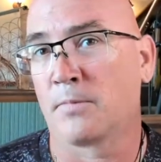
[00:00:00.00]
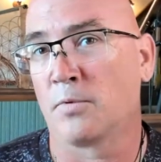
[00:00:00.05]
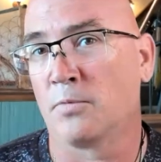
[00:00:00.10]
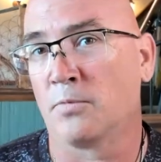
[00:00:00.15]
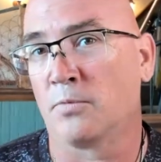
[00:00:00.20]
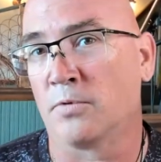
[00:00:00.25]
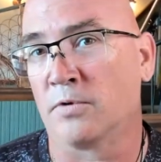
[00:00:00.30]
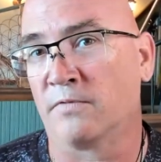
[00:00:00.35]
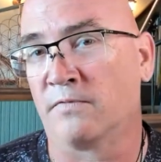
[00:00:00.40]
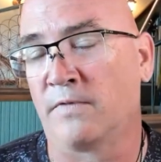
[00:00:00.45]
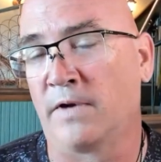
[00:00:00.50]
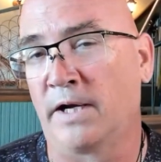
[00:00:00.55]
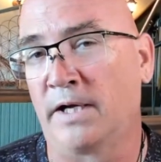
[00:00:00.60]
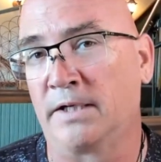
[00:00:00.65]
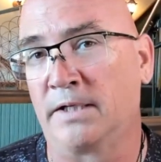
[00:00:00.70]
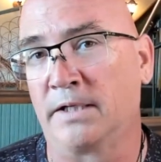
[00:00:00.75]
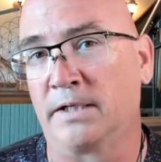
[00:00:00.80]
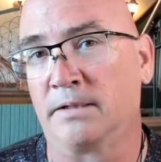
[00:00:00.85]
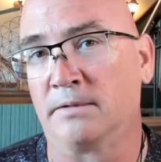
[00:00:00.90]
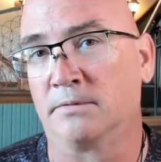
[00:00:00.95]
we're
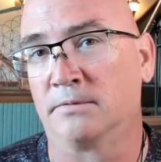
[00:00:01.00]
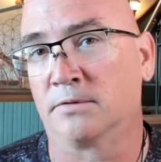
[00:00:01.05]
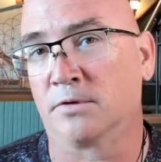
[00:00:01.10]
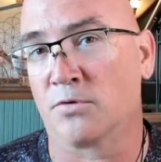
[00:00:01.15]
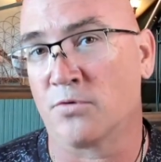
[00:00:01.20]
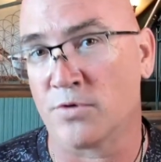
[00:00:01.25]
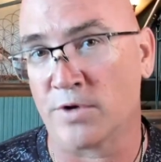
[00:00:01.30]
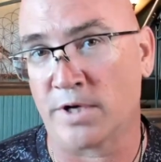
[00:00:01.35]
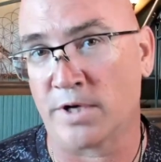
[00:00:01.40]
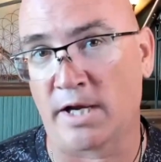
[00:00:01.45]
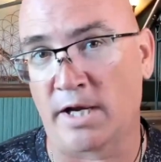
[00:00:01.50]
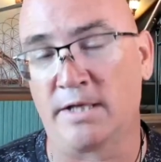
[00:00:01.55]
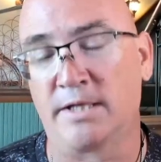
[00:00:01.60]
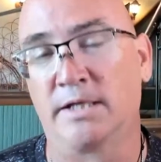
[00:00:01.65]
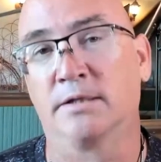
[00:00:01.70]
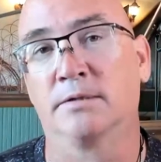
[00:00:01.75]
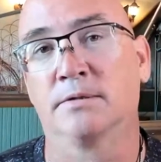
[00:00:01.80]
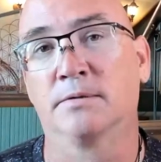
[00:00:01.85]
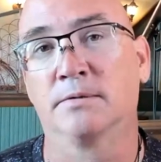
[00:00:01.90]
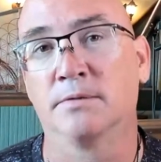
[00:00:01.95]
finding,
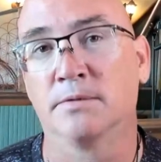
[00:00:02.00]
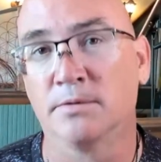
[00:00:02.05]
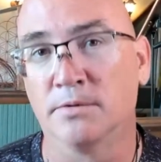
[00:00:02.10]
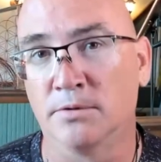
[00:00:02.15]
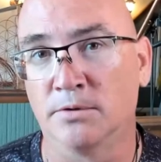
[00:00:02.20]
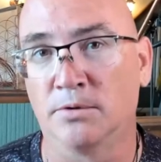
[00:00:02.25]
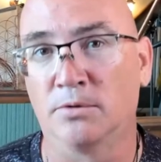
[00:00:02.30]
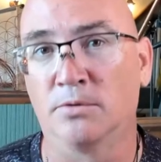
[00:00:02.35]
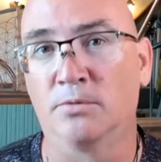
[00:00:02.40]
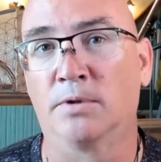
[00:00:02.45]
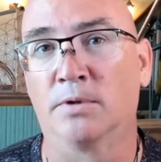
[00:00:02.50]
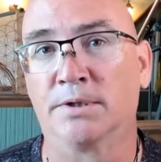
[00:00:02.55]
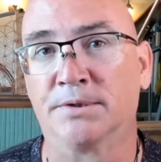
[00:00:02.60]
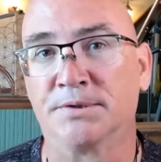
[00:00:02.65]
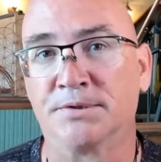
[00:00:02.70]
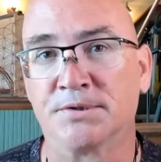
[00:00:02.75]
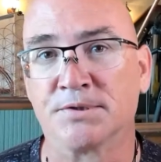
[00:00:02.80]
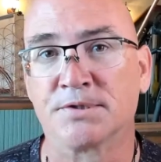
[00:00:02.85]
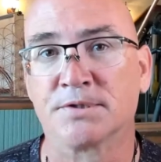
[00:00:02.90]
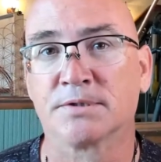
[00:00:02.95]
creating new
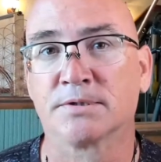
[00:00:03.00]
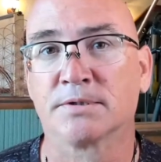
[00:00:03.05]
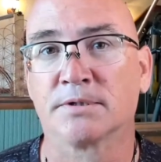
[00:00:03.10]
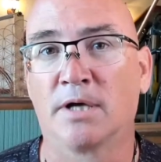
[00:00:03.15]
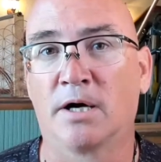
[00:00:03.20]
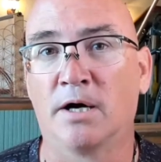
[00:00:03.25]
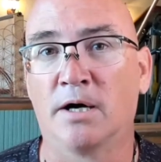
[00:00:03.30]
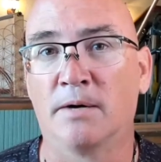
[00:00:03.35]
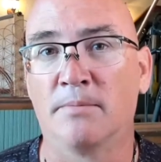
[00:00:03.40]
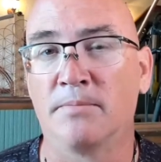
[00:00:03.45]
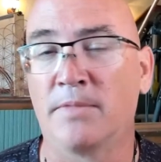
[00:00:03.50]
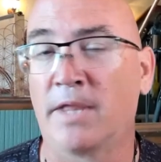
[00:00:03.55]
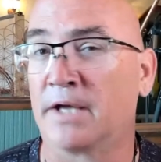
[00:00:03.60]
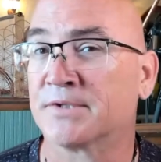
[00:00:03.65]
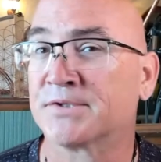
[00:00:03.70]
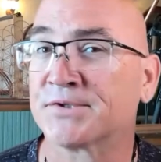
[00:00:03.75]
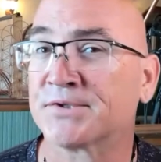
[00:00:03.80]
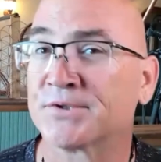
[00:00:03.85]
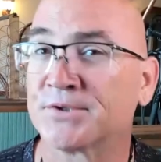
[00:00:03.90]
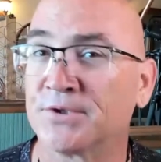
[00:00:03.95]
ones um, that
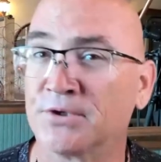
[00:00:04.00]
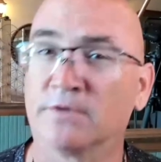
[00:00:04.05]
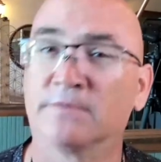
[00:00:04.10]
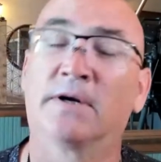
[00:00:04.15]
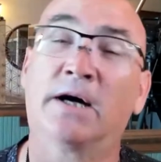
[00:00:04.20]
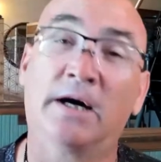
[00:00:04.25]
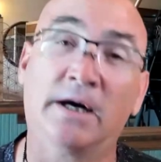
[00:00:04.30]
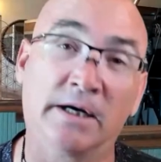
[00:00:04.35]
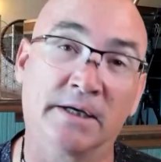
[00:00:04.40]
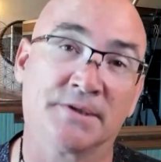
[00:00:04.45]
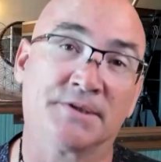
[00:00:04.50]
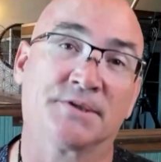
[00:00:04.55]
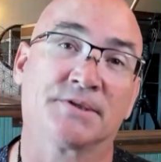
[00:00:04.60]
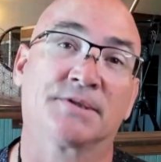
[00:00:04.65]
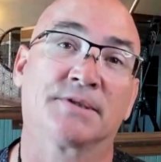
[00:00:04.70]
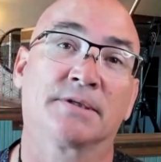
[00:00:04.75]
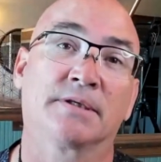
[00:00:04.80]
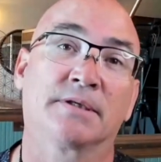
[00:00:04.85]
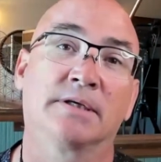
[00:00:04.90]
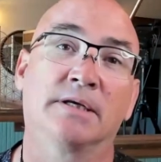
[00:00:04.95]
serve
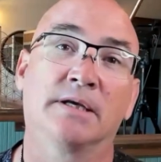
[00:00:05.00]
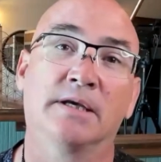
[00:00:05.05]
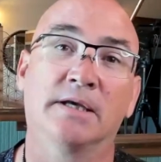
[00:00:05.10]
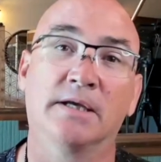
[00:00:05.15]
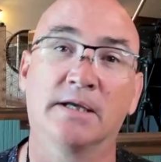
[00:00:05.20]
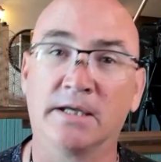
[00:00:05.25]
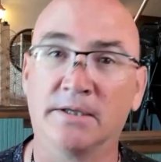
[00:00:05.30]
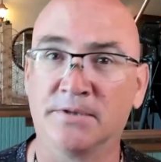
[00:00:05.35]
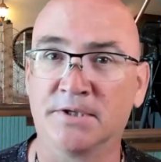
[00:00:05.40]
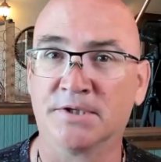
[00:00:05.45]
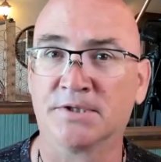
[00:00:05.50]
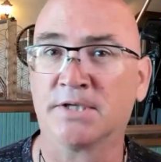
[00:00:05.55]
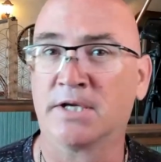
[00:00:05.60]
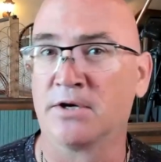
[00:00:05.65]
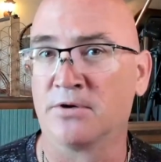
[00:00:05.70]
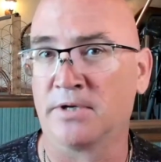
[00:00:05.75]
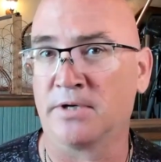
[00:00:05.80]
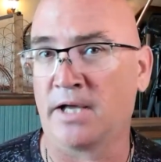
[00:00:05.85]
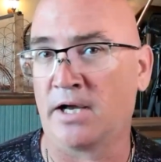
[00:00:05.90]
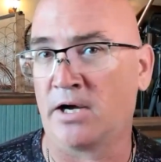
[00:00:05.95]
us in this
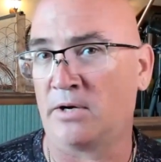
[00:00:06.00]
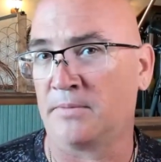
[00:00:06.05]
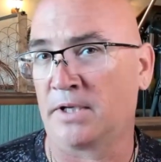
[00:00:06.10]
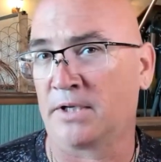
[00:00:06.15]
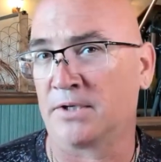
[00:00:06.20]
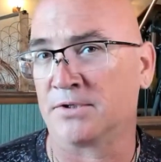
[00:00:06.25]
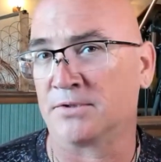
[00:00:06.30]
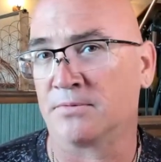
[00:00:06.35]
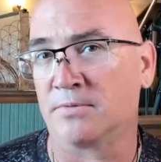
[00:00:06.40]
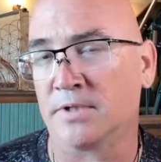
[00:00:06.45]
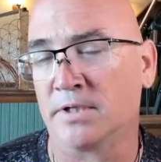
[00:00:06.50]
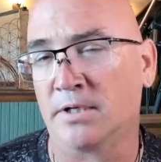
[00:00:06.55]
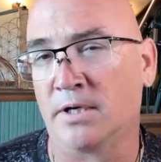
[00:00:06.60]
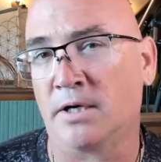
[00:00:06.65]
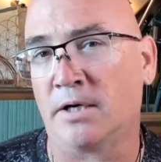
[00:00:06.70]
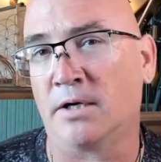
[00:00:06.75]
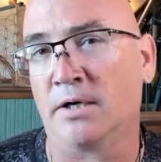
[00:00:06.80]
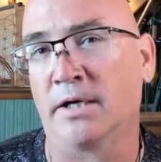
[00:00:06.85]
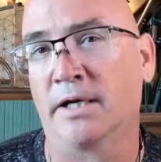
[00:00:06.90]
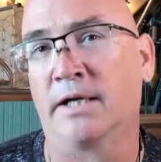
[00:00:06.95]
here and now because we
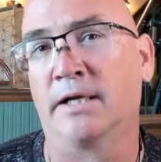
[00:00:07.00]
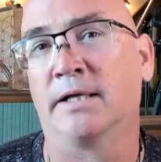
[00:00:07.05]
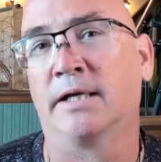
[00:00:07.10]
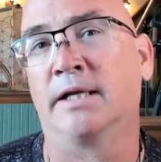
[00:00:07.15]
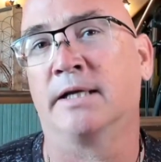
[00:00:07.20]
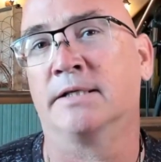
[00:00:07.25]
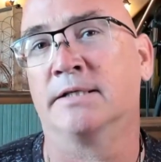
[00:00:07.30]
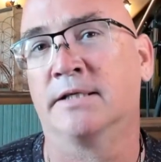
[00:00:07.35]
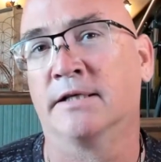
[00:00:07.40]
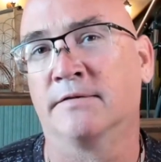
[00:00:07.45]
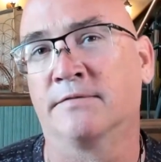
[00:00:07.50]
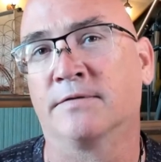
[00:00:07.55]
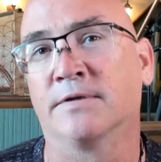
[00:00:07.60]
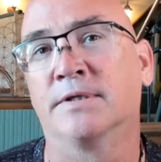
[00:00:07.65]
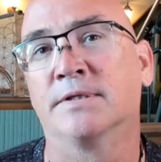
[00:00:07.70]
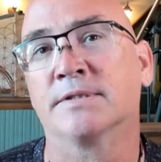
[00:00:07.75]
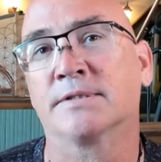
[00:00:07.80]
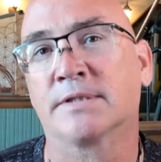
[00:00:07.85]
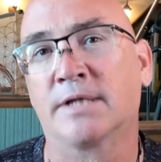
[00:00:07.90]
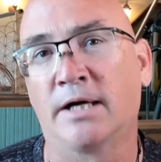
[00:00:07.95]
are in a
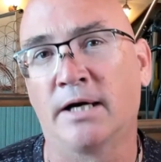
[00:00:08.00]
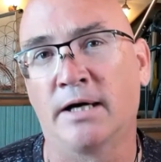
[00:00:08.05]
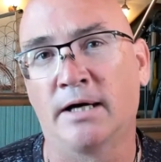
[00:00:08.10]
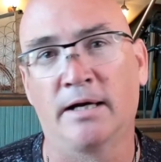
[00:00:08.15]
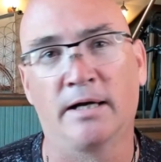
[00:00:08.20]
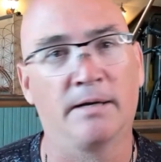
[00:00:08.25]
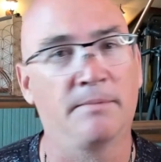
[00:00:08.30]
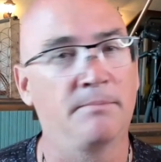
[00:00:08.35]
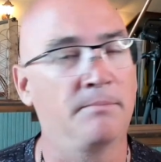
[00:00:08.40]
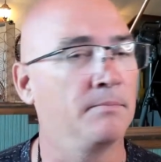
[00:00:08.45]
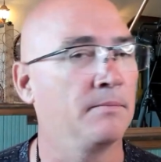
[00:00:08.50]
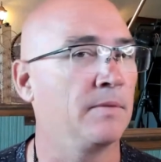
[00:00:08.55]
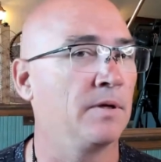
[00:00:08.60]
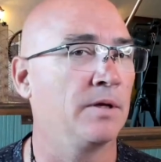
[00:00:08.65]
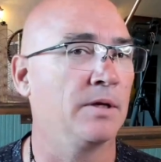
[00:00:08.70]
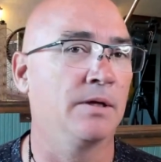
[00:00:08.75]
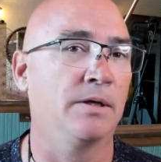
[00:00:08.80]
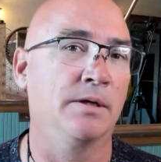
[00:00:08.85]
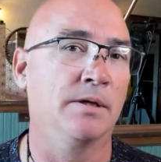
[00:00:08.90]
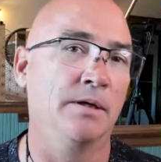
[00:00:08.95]
different time
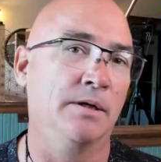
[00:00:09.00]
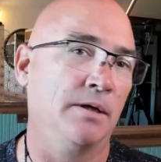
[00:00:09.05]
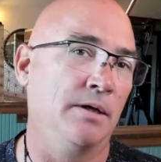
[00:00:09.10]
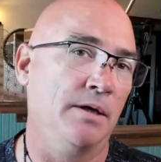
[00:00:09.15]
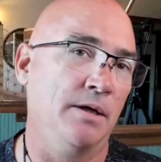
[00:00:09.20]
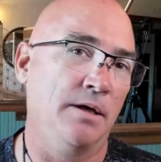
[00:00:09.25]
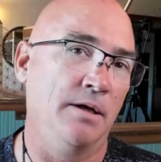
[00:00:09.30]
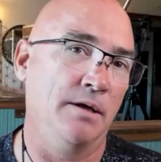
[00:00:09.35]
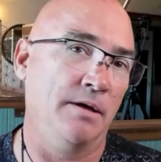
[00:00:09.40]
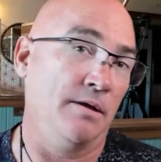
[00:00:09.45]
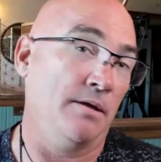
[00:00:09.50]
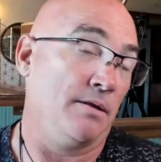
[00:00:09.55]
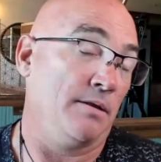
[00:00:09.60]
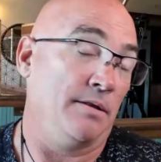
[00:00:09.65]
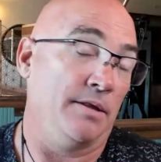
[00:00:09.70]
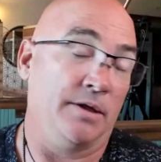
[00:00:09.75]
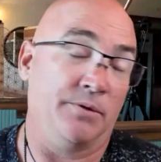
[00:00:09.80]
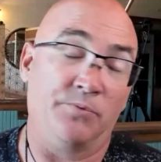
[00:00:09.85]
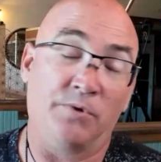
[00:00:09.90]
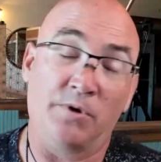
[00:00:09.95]

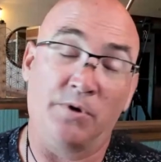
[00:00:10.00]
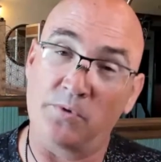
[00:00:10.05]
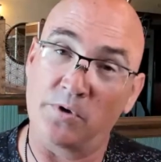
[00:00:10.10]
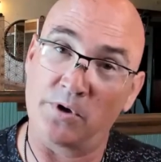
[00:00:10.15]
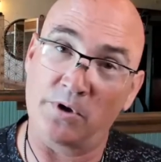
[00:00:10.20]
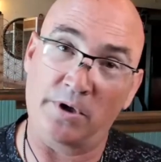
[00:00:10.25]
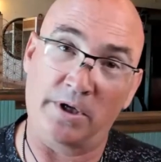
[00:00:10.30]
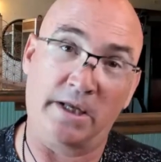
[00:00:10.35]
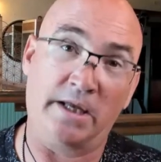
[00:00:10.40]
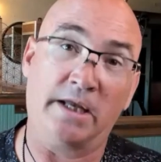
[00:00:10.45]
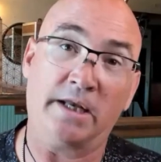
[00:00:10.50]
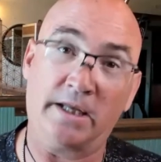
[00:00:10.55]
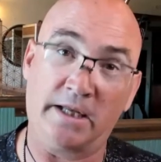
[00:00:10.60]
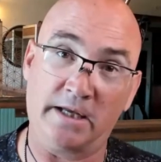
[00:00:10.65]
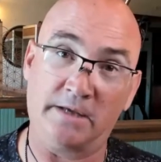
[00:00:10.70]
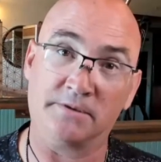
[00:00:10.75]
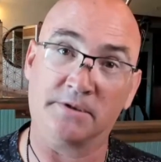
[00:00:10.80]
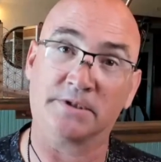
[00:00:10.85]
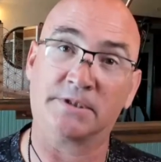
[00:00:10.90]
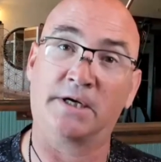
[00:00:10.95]
than we were any
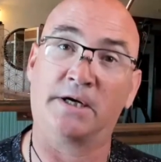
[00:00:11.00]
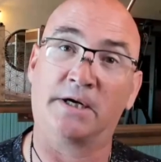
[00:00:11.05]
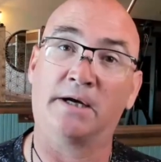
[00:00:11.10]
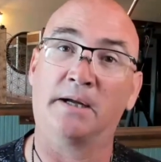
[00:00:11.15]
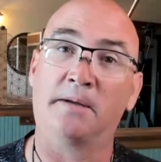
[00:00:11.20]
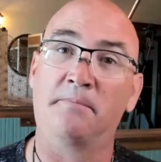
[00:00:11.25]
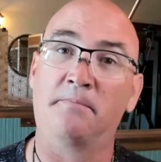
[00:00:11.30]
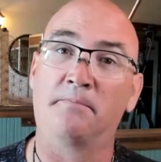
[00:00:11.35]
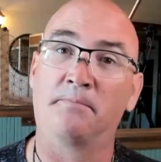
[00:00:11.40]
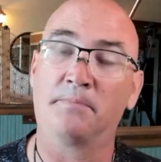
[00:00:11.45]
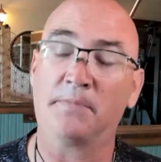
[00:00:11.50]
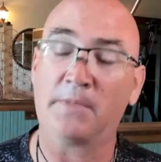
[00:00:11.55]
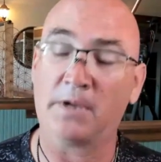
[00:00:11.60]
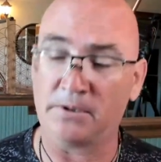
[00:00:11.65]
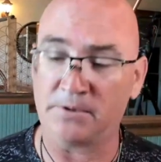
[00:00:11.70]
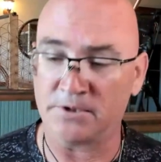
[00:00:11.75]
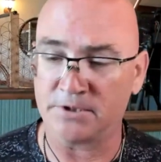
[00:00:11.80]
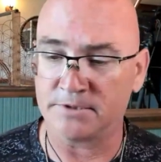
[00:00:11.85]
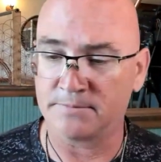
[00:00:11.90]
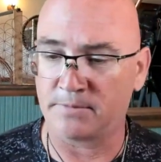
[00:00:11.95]
other time
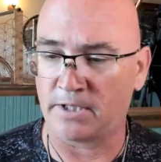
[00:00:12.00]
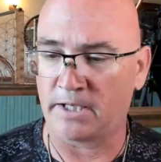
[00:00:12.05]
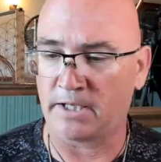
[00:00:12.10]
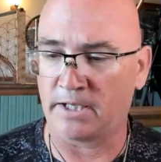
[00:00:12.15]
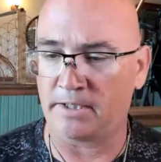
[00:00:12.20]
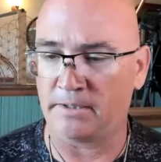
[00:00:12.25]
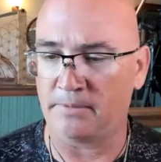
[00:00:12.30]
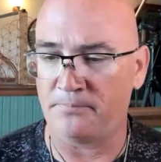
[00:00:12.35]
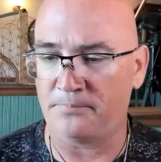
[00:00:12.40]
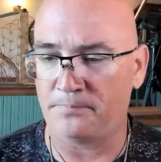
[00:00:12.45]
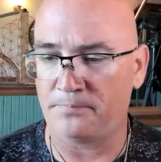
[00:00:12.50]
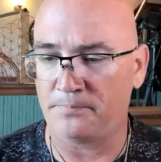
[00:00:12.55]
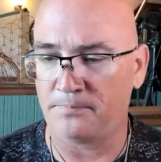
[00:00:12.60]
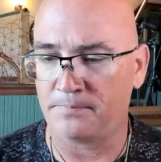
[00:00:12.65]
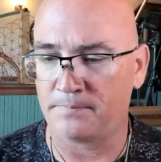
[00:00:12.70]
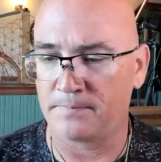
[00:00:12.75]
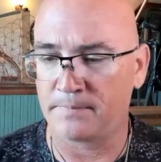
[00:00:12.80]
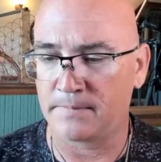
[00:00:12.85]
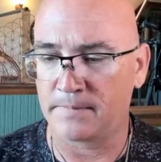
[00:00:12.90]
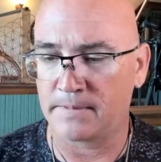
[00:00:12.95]
on this planet.
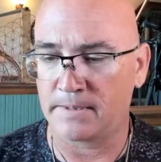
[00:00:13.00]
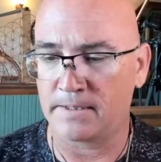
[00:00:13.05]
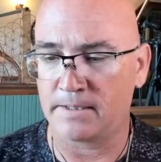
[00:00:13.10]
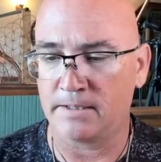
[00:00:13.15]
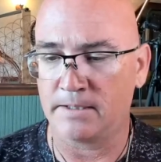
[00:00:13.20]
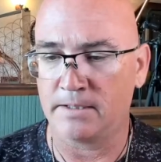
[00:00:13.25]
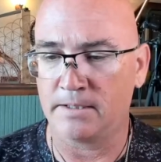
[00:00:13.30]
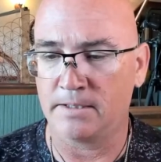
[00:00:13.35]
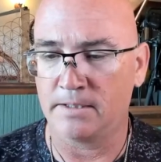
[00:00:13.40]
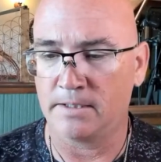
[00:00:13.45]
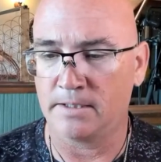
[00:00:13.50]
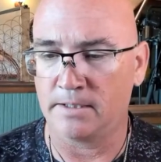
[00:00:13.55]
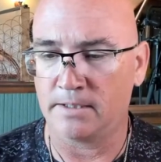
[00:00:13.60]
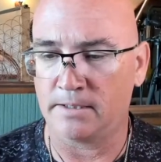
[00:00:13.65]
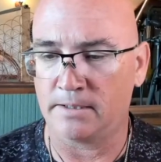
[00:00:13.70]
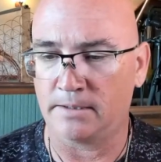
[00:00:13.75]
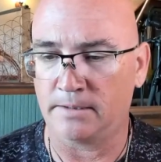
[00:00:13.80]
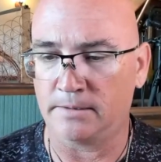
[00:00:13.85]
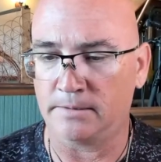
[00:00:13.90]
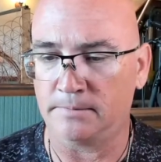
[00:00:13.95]

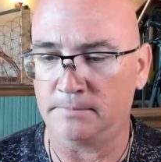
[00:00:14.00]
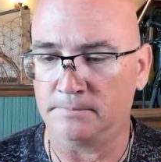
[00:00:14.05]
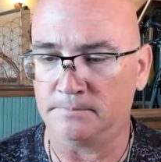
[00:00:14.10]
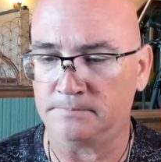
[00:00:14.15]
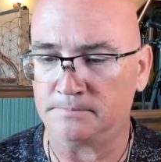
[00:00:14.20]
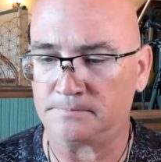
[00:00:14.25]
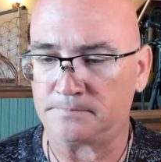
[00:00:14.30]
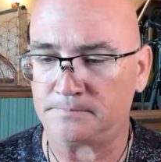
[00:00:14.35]
Um,